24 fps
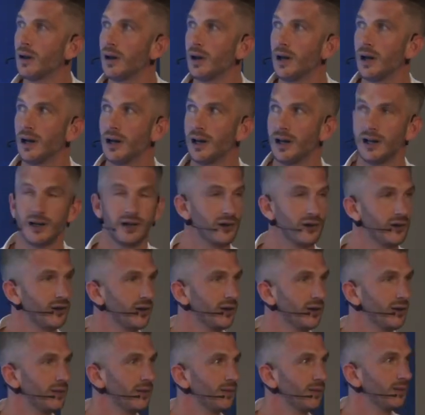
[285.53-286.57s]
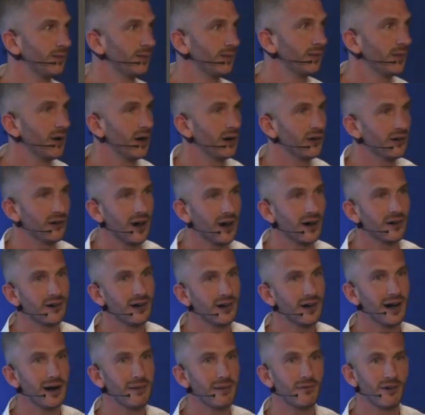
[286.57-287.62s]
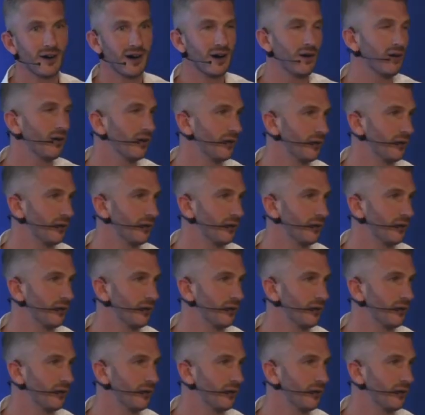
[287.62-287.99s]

It is a sexy name for health